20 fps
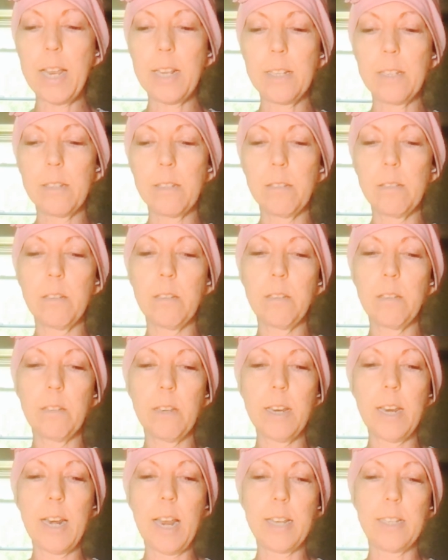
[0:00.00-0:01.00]
it
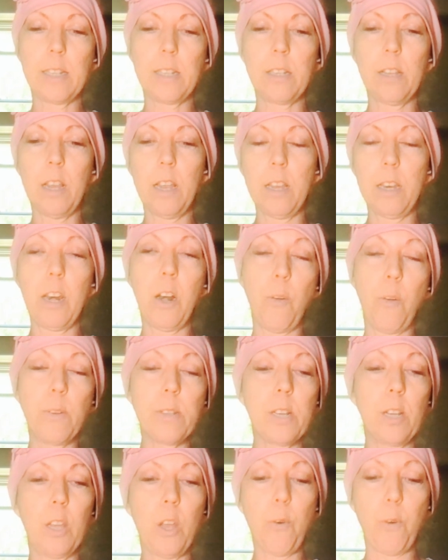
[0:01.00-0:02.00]
has a,
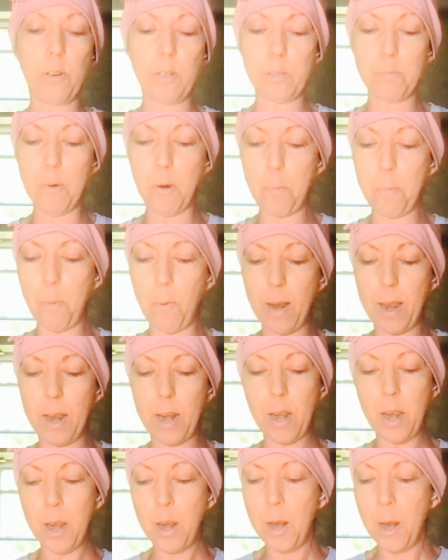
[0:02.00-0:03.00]
it's a lower smoke
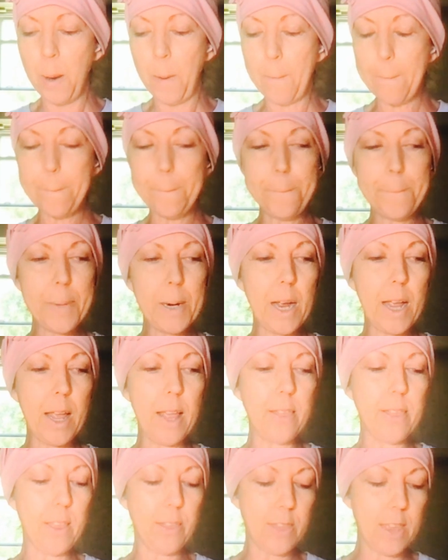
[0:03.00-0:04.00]
point,
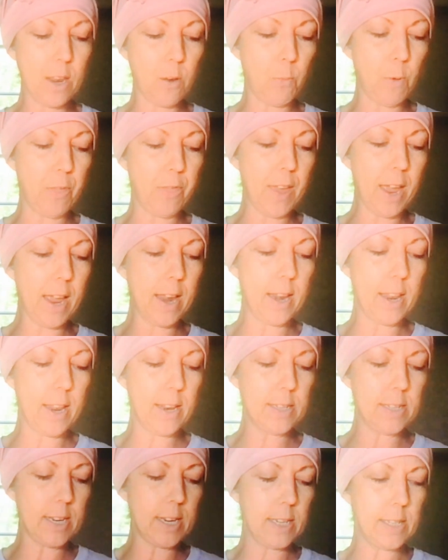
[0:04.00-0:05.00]
but the thing with that
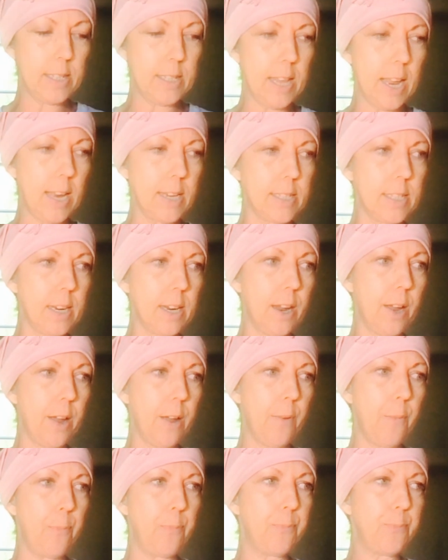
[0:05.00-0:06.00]
is
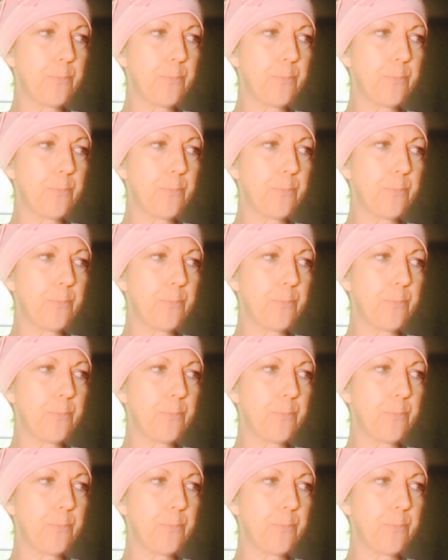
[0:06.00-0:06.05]
uh,